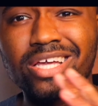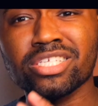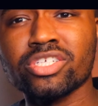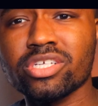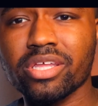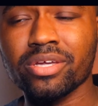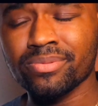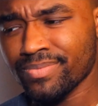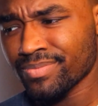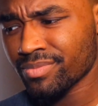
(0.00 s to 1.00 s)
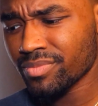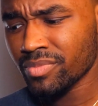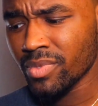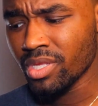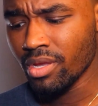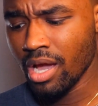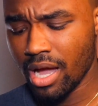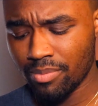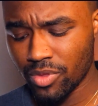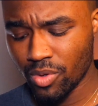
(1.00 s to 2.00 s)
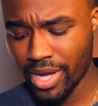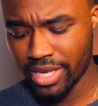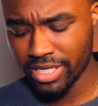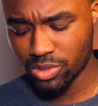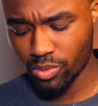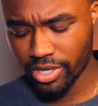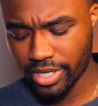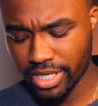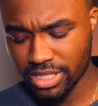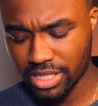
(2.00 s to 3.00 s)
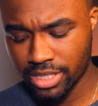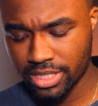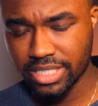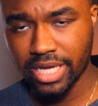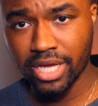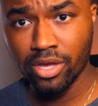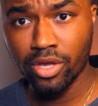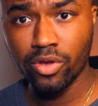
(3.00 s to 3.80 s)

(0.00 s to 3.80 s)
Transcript: essentially, the way these work is, let's say